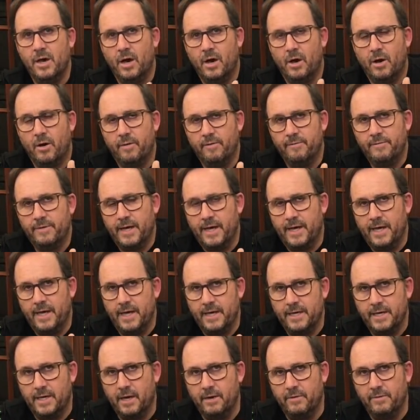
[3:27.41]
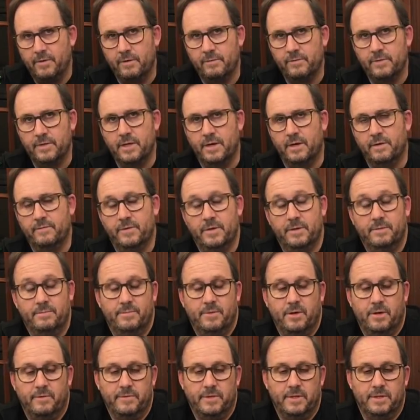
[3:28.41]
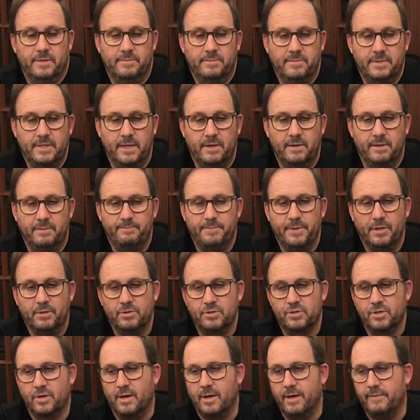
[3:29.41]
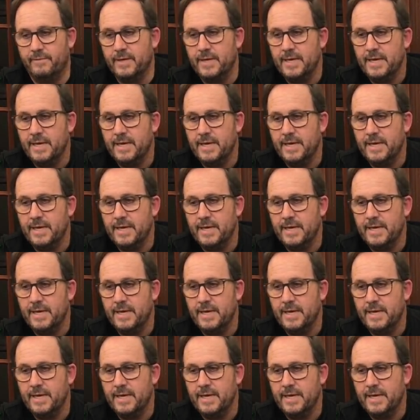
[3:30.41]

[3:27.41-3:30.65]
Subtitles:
of a belt drive.